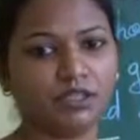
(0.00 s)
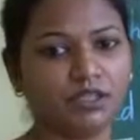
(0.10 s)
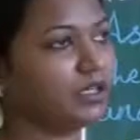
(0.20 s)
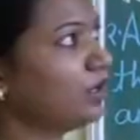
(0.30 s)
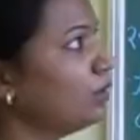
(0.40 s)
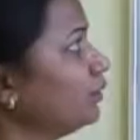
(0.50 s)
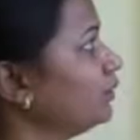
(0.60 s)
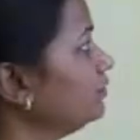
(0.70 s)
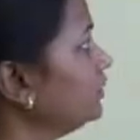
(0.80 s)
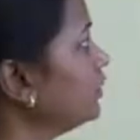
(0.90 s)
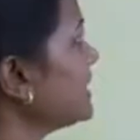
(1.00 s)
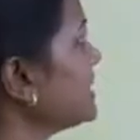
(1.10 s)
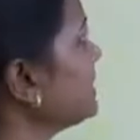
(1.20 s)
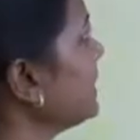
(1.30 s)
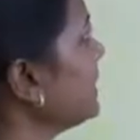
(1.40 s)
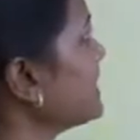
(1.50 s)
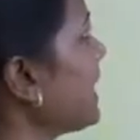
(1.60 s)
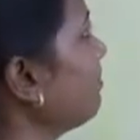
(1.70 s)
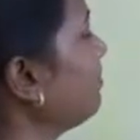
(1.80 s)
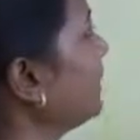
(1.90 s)
Now you can see the
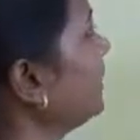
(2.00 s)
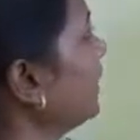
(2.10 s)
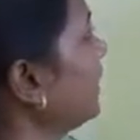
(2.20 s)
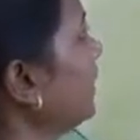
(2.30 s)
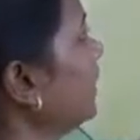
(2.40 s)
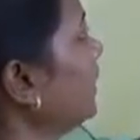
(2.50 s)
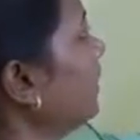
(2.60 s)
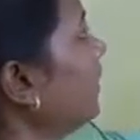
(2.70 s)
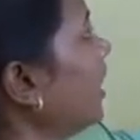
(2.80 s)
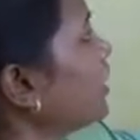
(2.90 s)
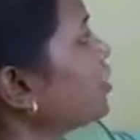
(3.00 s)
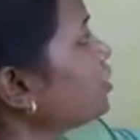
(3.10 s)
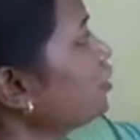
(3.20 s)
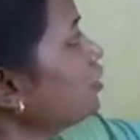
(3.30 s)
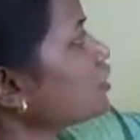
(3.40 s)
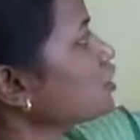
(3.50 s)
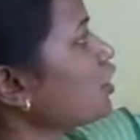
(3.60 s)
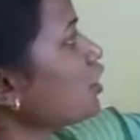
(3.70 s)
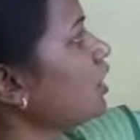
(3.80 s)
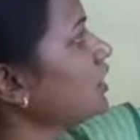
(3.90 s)
example. Ashok
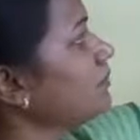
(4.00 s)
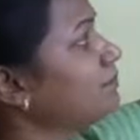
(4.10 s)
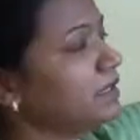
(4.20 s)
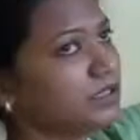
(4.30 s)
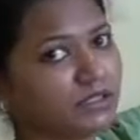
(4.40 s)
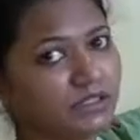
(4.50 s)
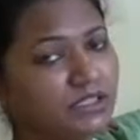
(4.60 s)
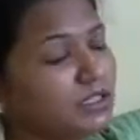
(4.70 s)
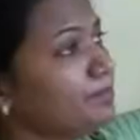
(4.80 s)
saw a bird